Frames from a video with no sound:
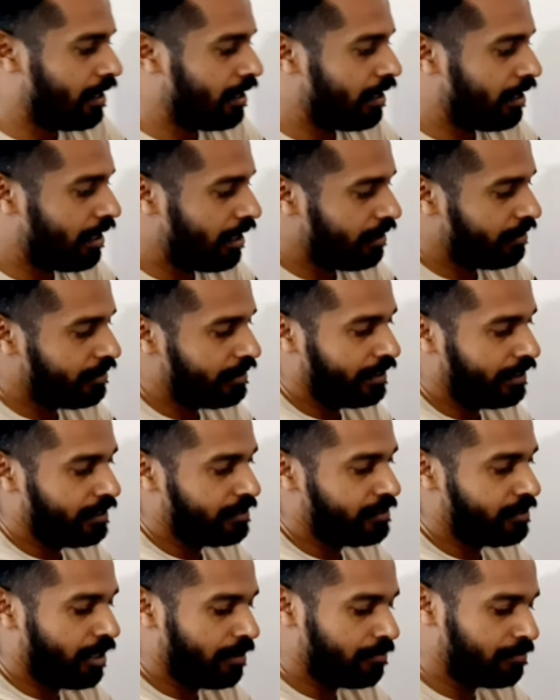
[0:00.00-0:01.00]
I'll take a
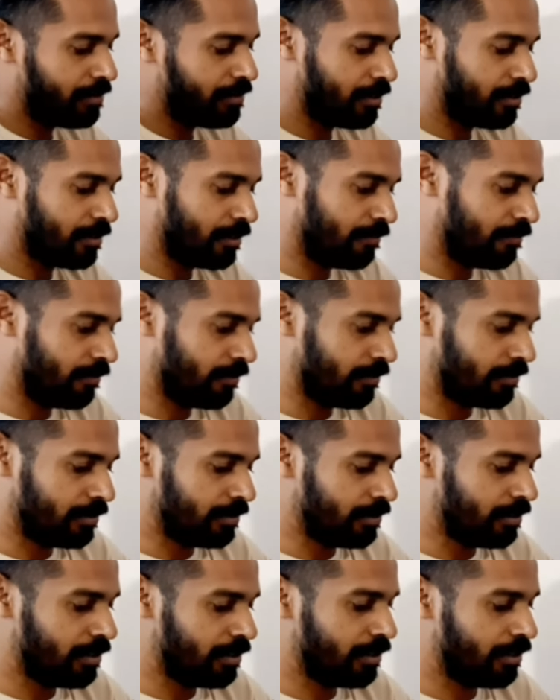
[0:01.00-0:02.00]
sharp scissor for
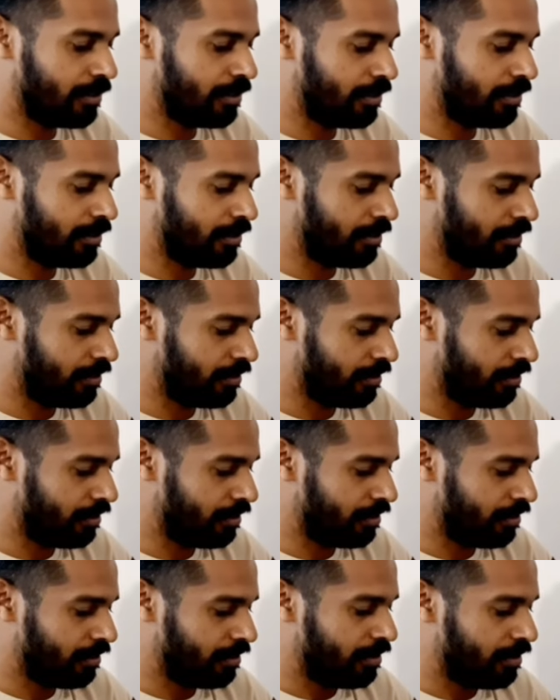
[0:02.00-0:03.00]
this
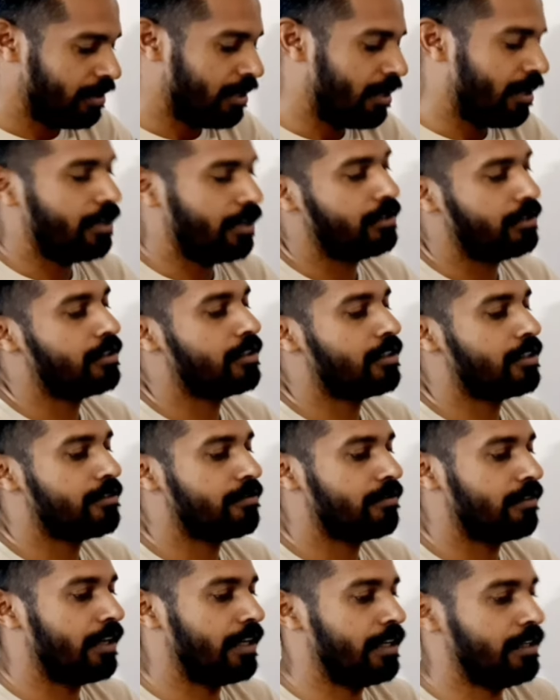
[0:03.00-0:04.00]
and this is
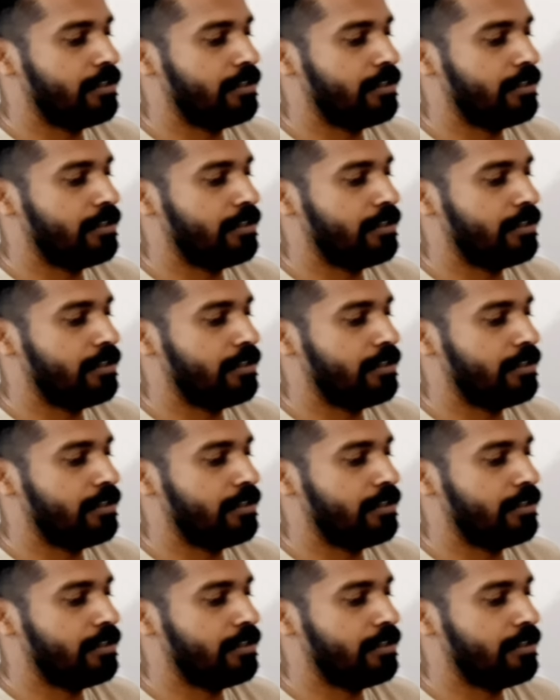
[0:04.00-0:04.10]
fine.